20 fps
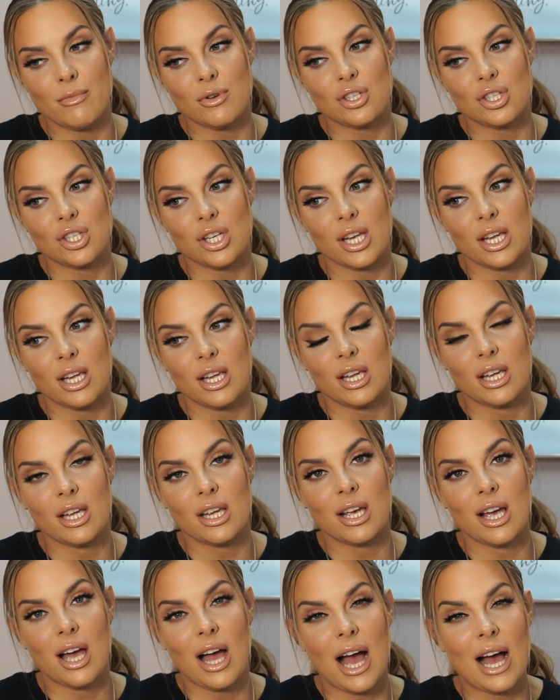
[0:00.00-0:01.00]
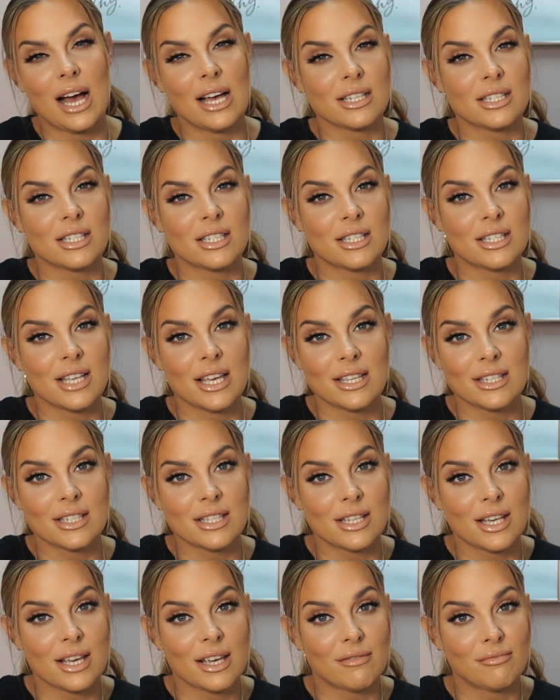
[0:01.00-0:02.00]
She has
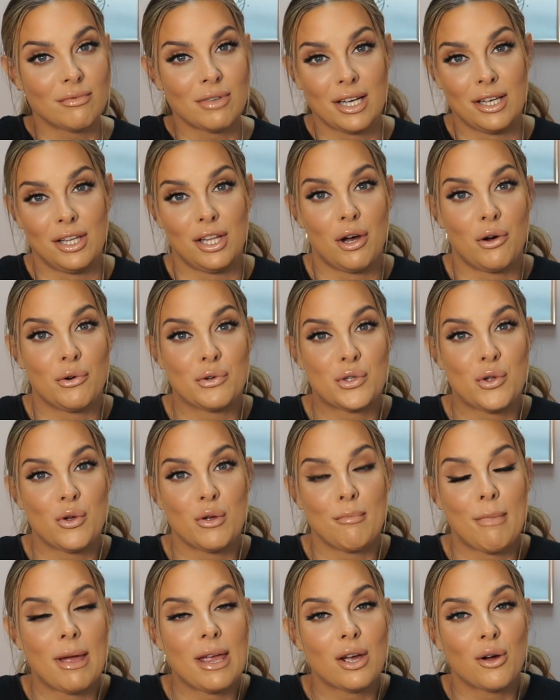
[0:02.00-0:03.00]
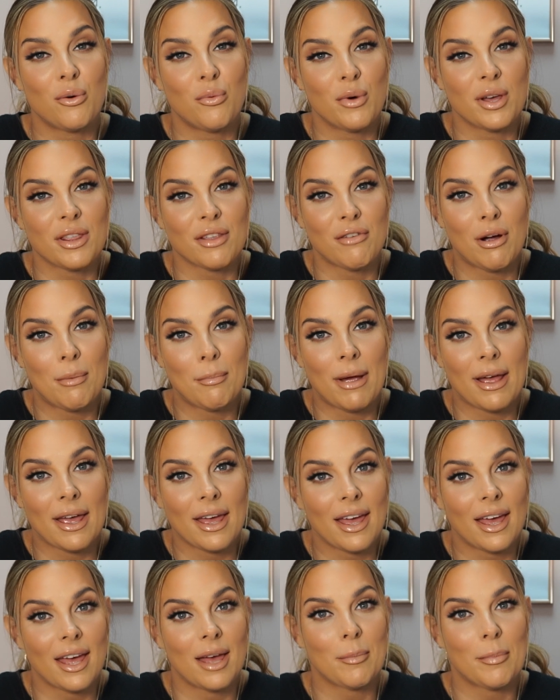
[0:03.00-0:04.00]
since I was doing makeup with her on my
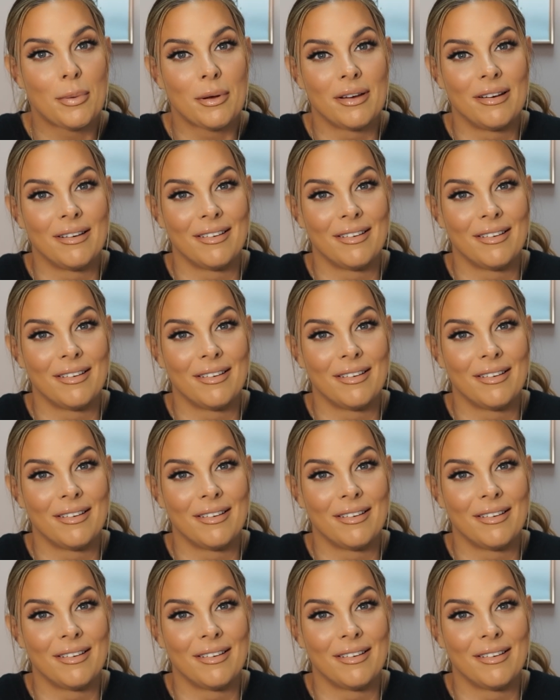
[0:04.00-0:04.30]
hip.